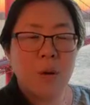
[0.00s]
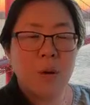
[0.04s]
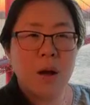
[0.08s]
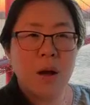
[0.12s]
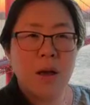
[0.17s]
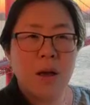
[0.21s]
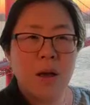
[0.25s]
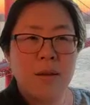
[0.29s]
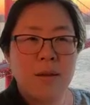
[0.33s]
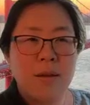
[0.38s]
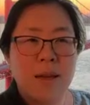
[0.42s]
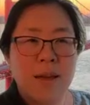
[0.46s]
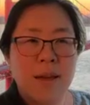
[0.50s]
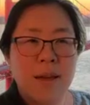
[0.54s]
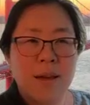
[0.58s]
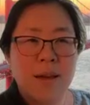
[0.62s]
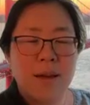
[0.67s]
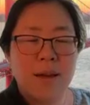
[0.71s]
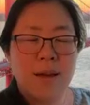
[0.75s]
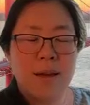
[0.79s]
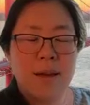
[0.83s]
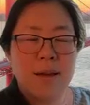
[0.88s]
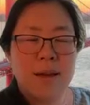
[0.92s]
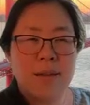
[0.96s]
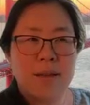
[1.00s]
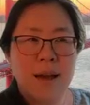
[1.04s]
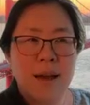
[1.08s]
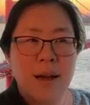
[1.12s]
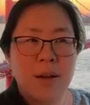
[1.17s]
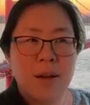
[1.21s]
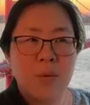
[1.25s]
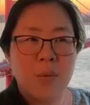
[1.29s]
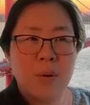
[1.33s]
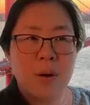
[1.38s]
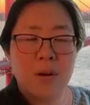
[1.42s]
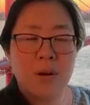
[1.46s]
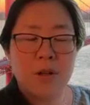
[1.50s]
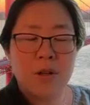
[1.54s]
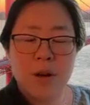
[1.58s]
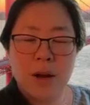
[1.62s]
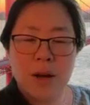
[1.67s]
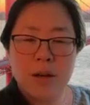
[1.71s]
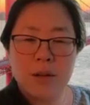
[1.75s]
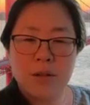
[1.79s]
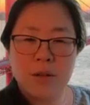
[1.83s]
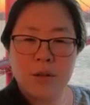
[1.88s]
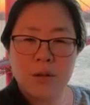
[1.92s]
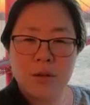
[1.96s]
one is that we're
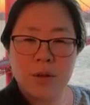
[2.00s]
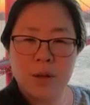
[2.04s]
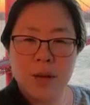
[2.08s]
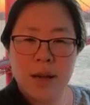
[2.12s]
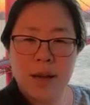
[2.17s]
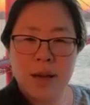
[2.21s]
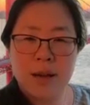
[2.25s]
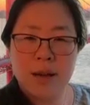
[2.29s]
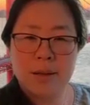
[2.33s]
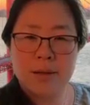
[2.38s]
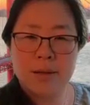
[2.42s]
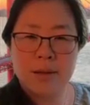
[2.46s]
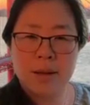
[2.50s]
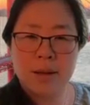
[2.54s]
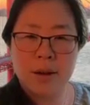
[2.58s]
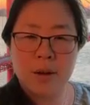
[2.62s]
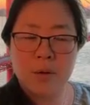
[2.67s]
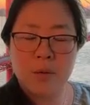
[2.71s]
trying to look at